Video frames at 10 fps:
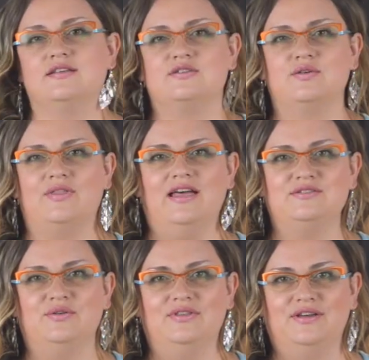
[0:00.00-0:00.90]
So
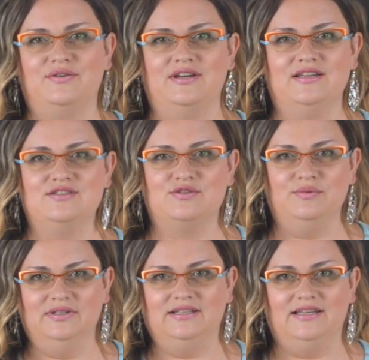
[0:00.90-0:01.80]
that's all the ingredients you
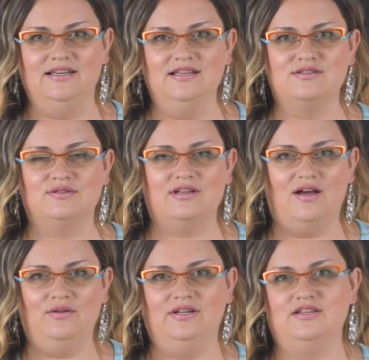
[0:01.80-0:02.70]
will need. So
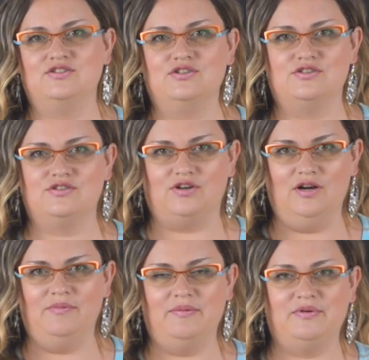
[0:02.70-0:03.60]
now let's just
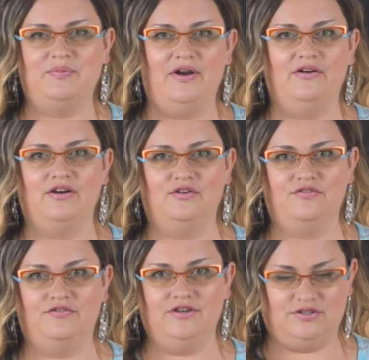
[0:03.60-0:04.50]
start by preparing our
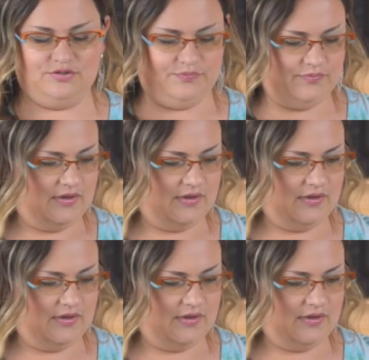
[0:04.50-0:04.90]
fish.